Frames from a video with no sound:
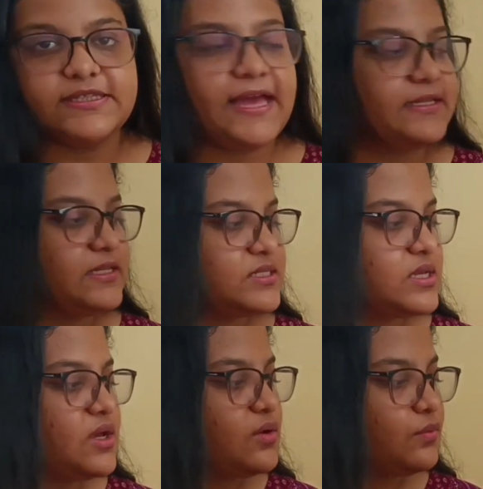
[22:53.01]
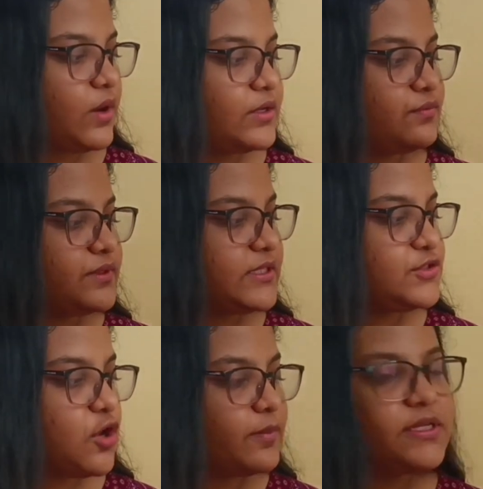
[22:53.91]
that is one with the
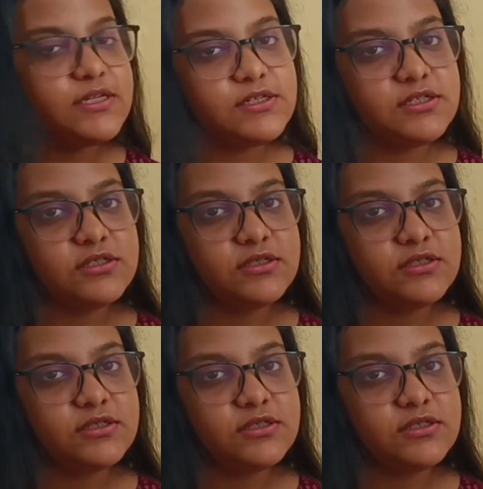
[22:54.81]
dominant